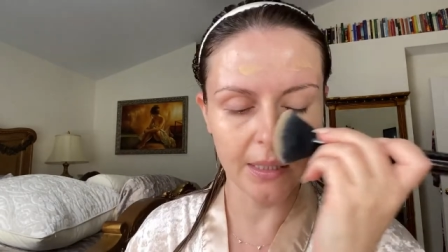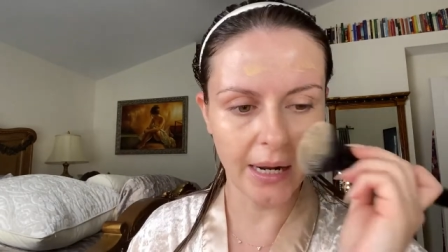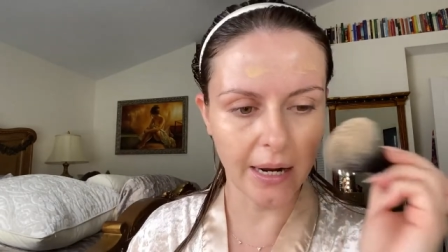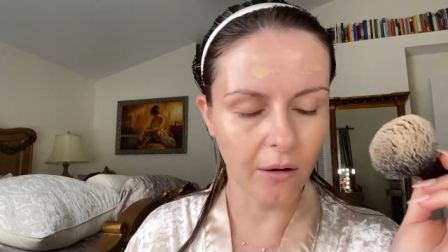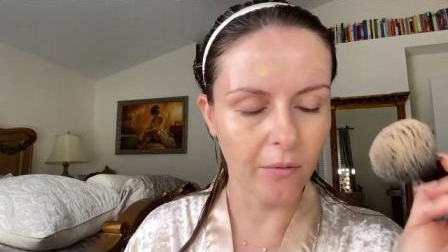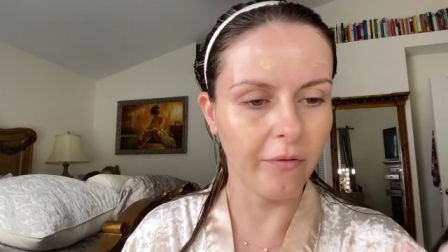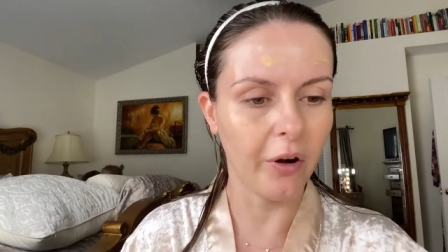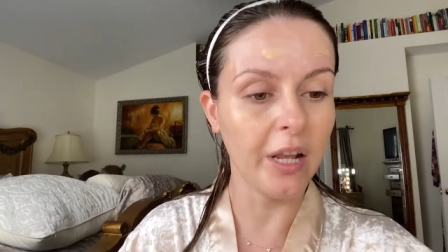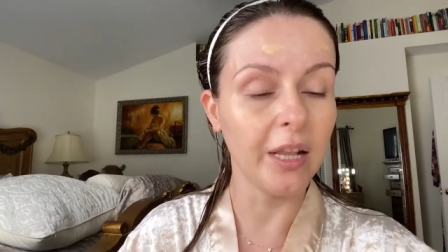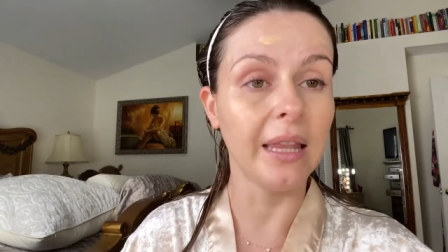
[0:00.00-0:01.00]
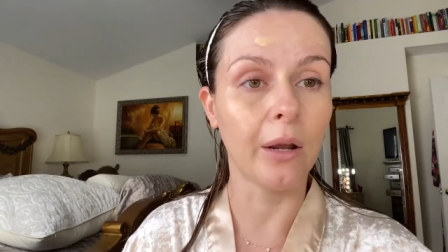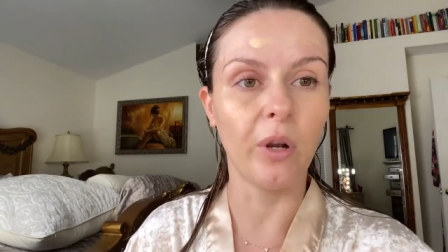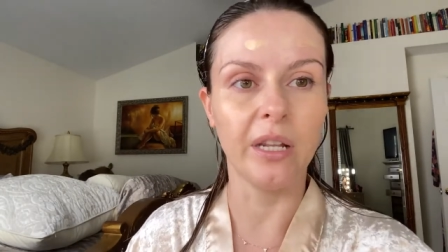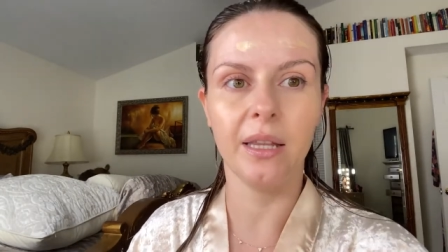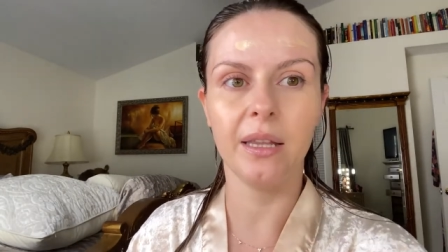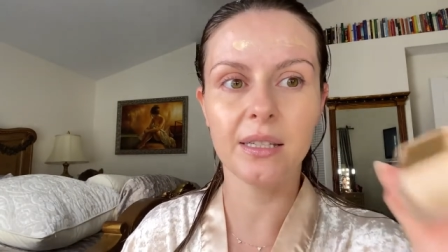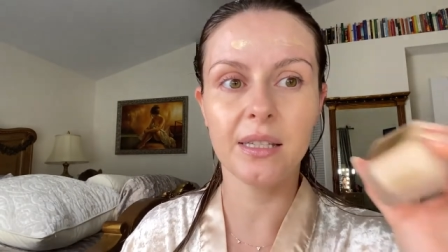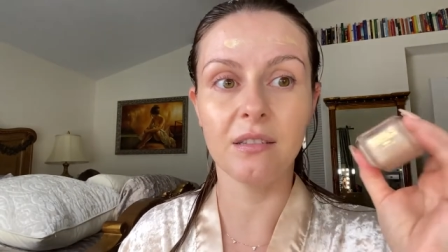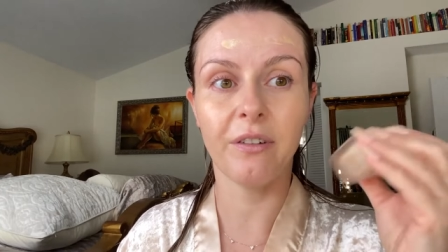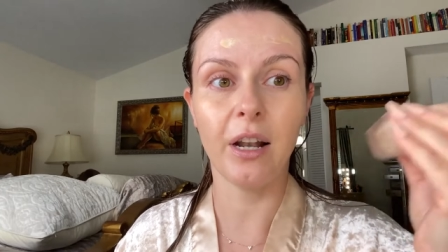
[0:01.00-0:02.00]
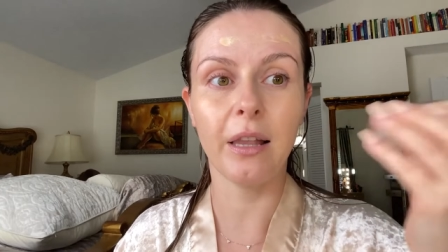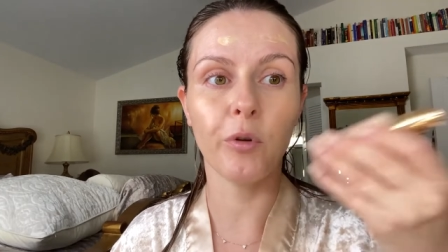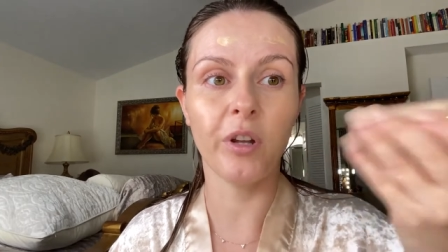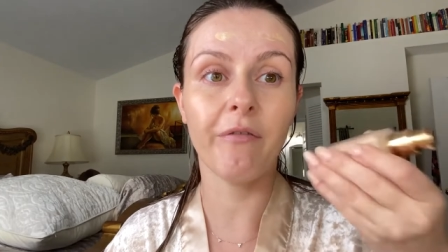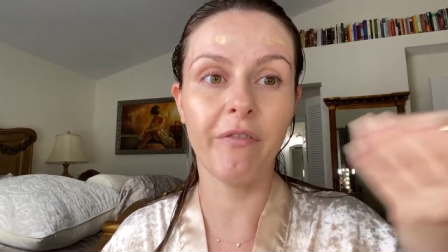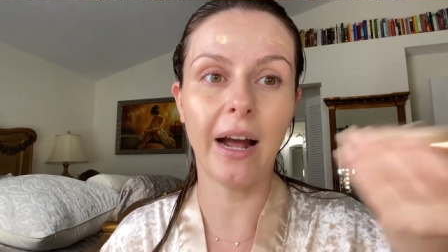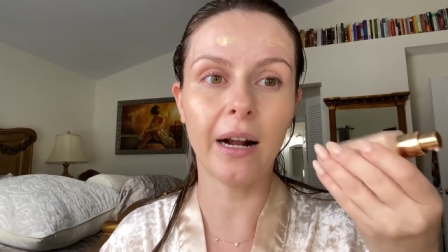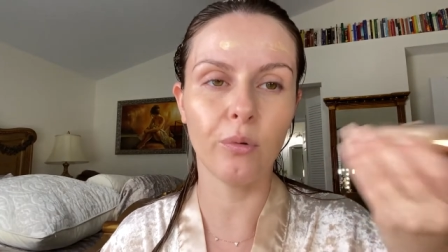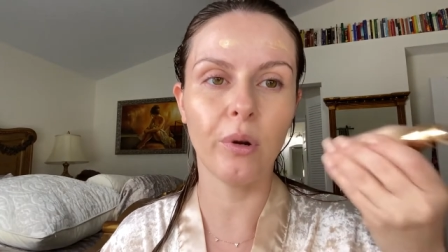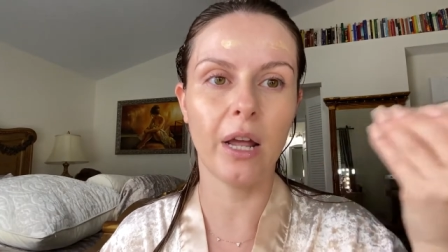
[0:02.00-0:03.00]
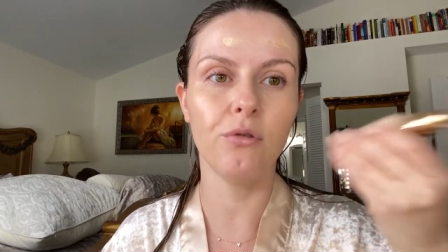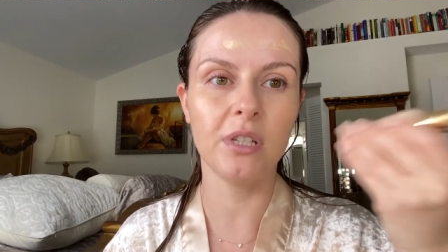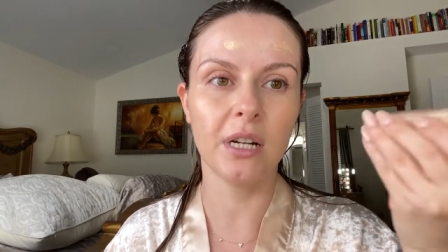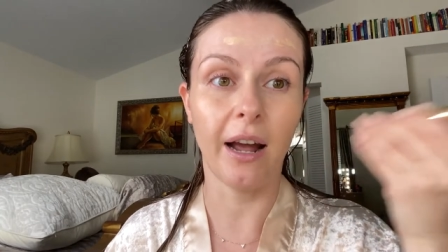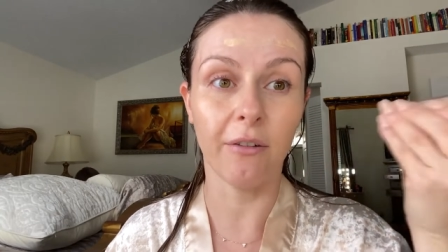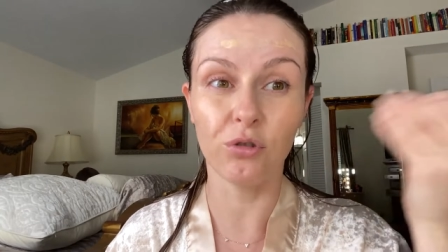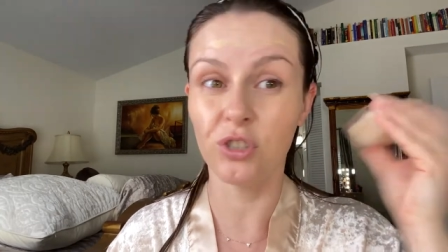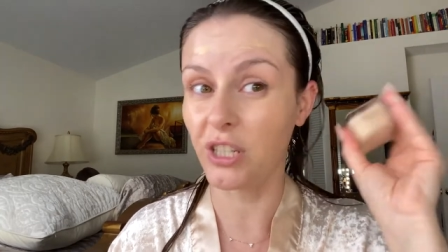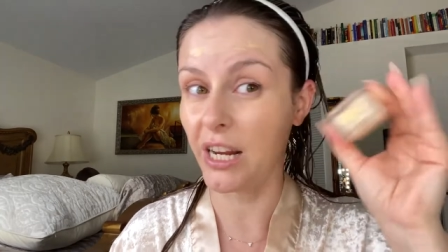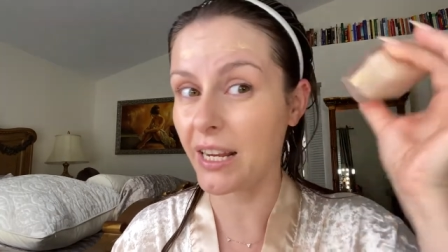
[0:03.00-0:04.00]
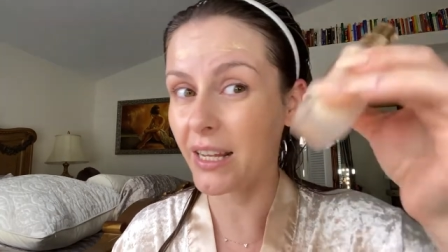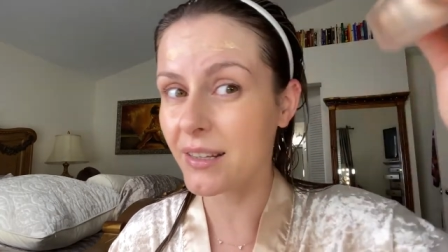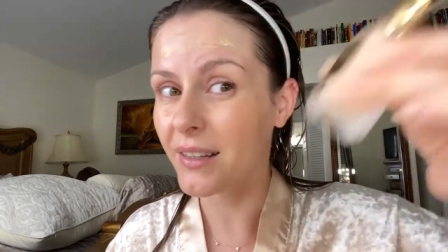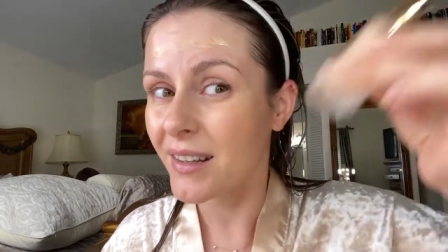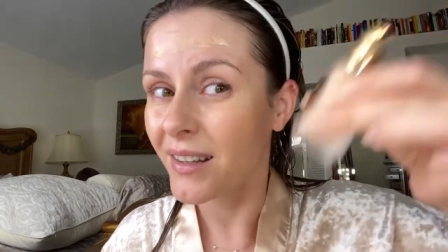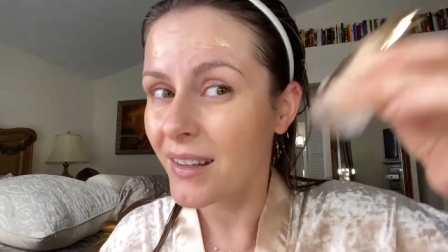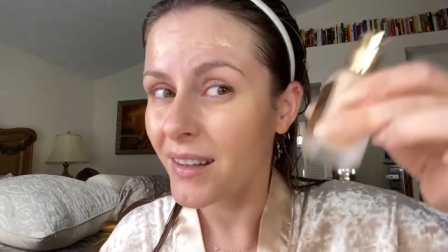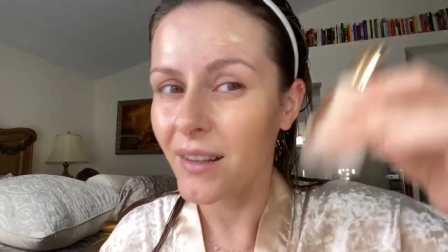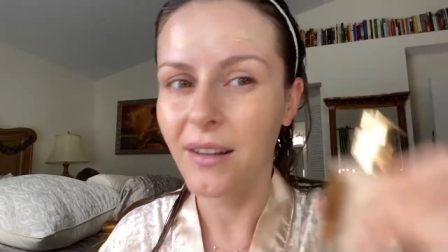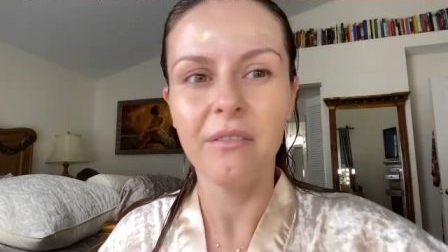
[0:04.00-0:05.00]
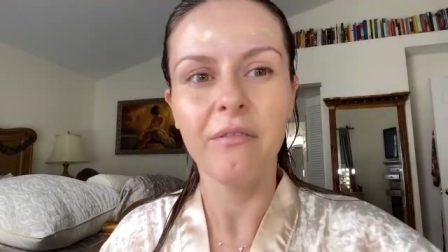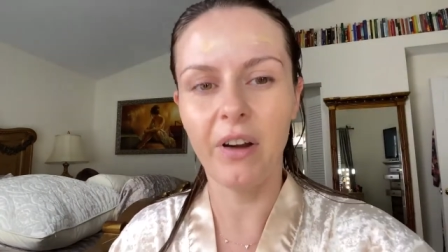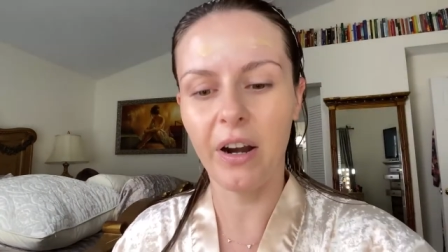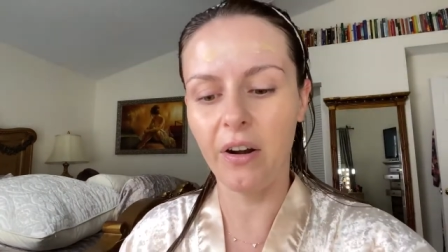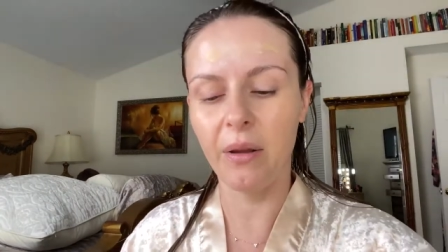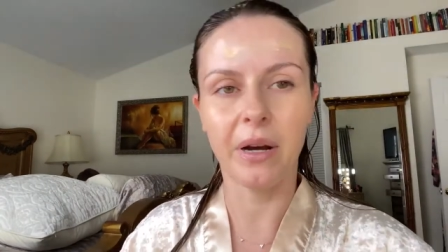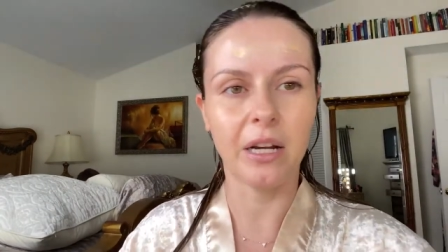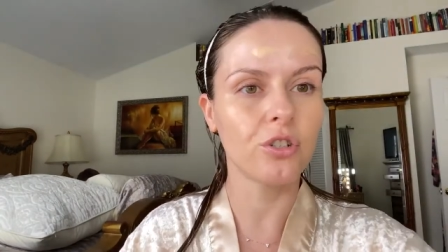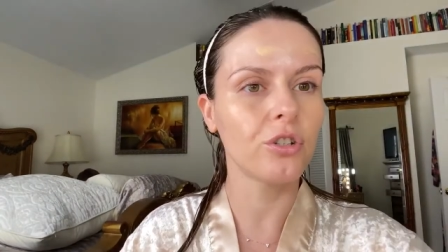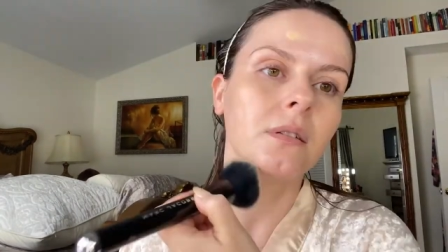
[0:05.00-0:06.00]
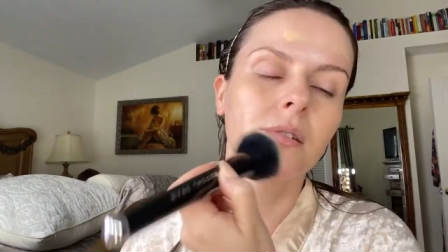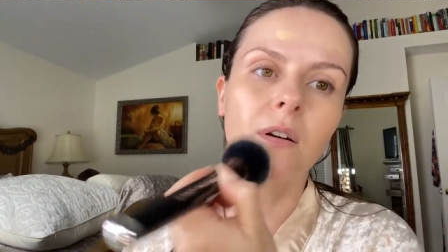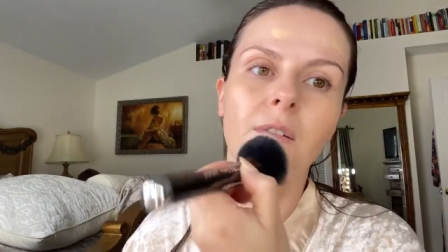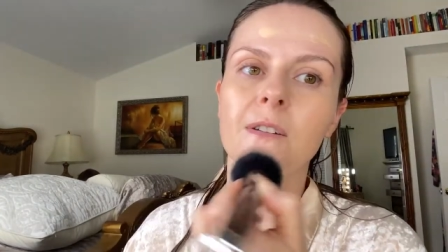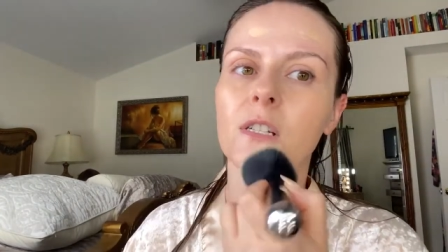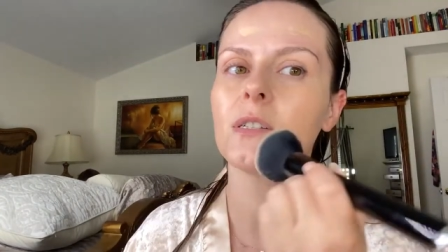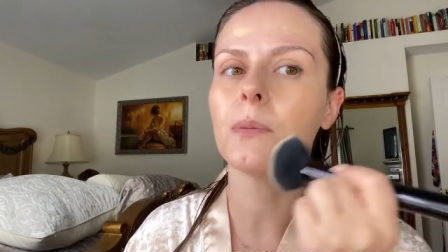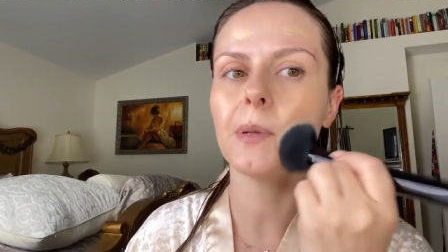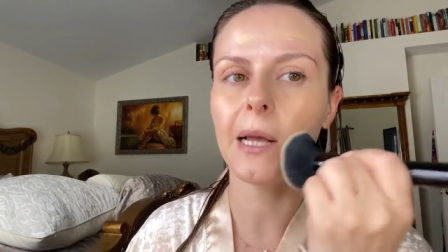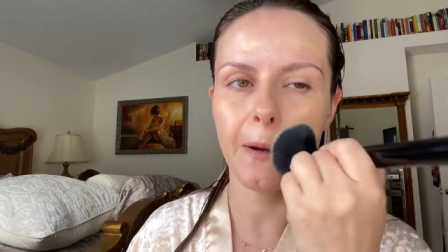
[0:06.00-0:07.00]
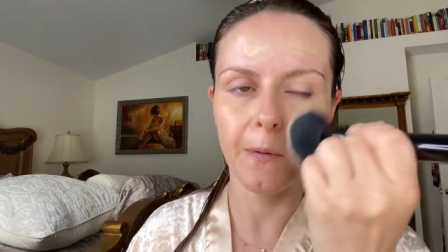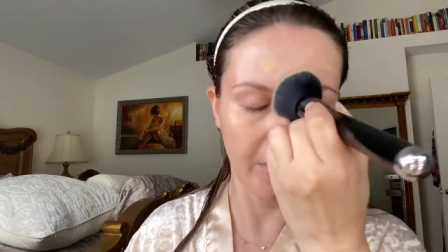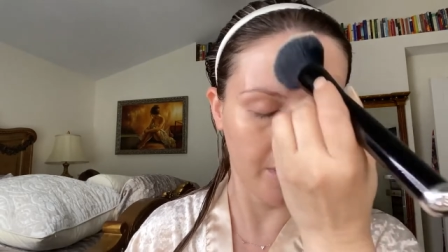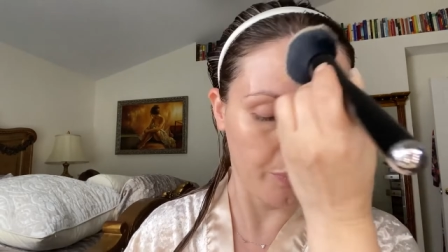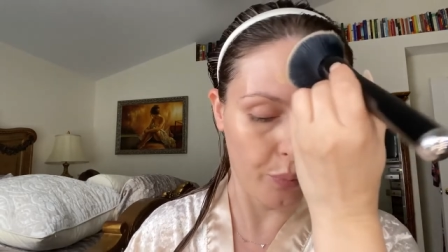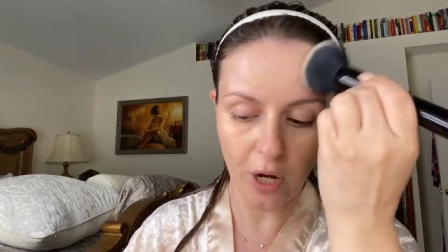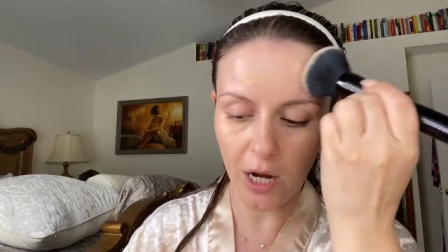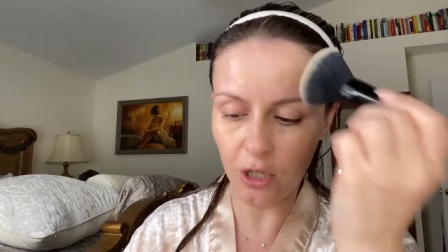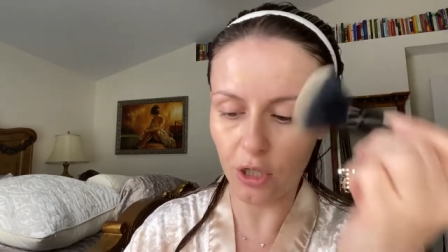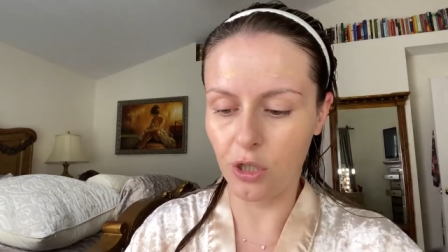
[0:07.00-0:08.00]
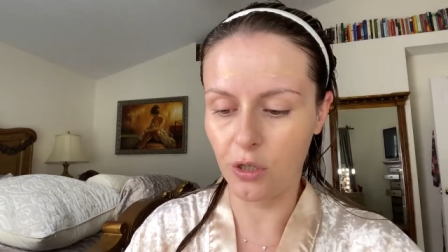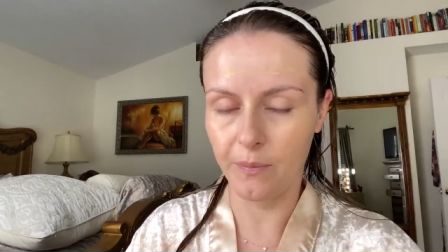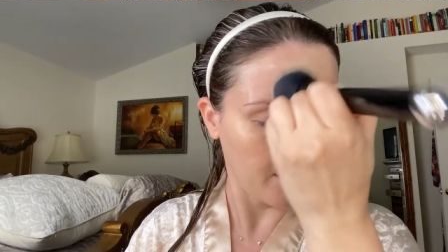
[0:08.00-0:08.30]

it's like very liquidy. This is very liquidy. In fact, when I use it, I have to shake it very much. So just applying with the brush,